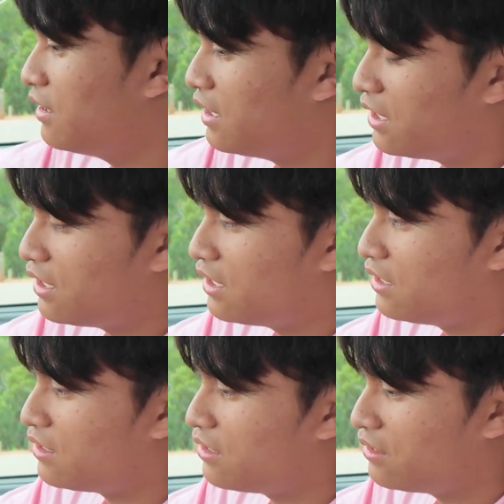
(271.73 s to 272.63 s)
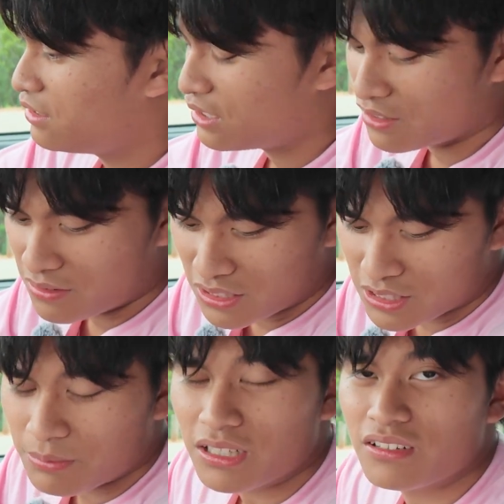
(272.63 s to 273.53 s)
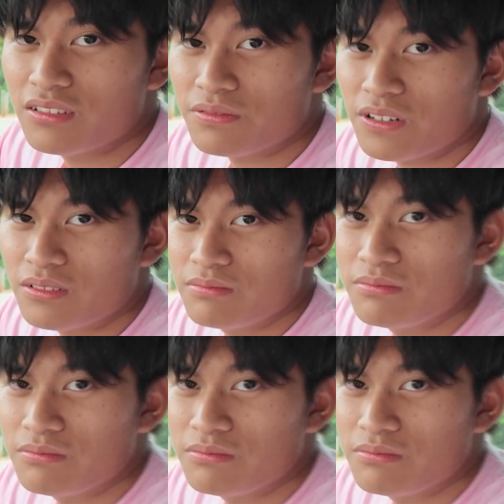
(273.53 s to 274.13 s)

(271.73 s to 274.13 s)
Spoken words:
And yeah, that's about it on the front.